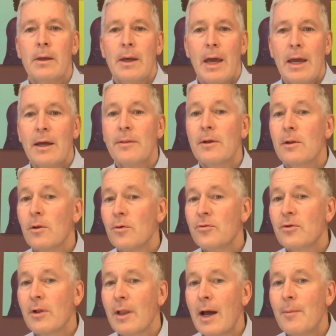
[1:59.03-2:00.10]
and the close
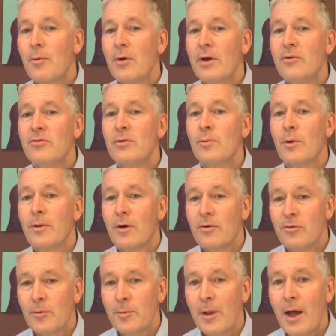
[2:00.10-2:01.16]
collaboration with our
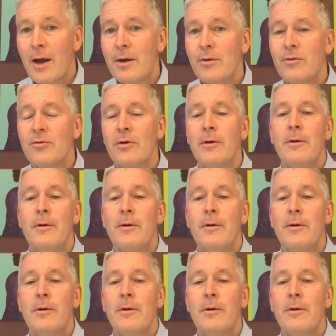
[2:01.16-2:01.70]
suppliers